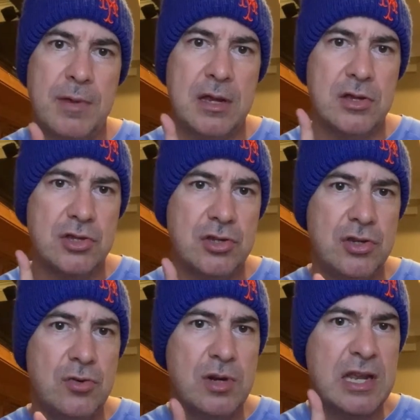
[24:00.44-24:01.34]
because
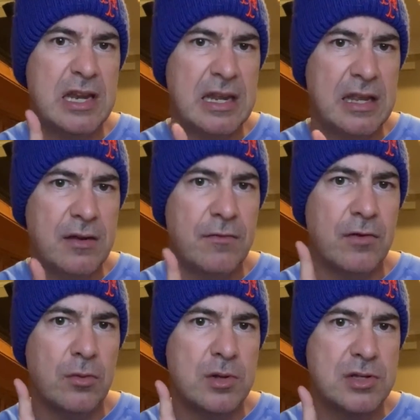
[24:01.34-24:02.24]
you can
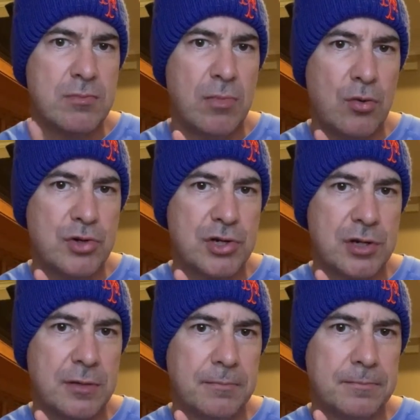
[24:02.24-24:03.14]
influence
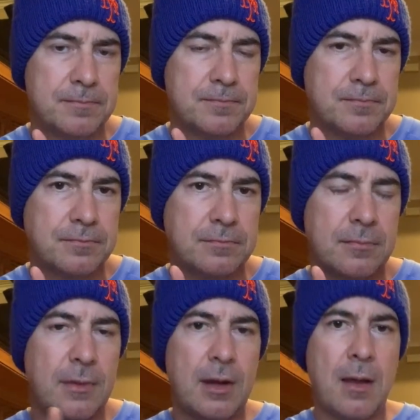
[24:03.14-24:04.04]
motion
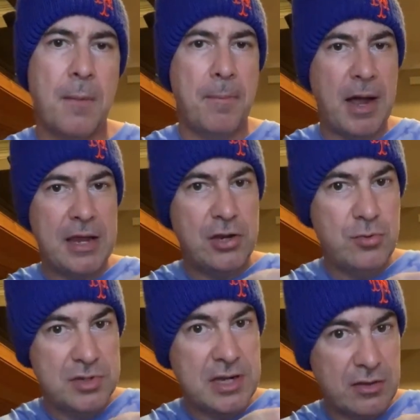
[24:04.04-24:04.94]
by
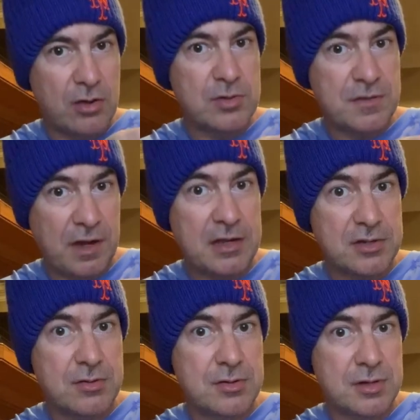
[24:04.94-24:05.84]
using those
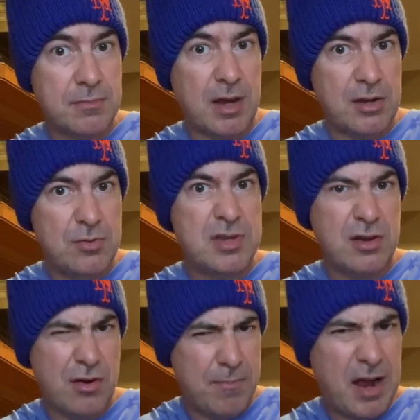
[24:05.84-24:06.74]
flexors, by
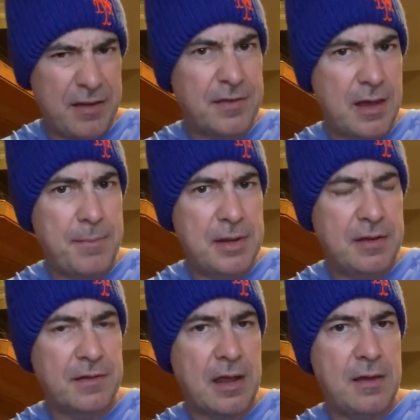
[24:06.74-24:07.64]
using your bicep in
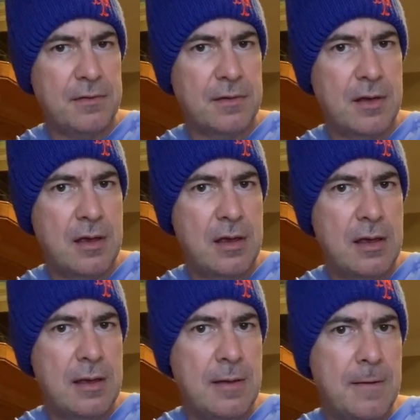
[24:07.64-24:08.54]
this case,
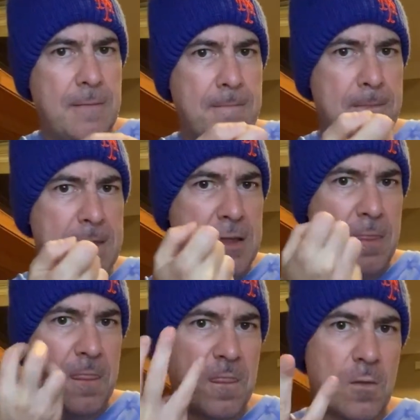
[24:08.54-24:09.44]
in
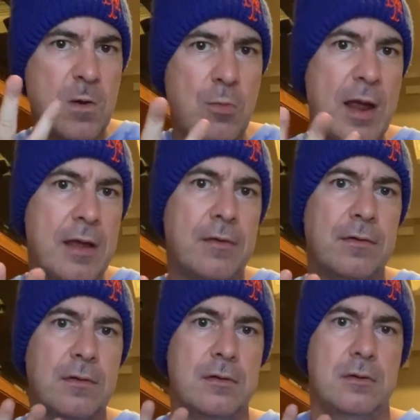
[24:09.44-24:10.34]
three ways.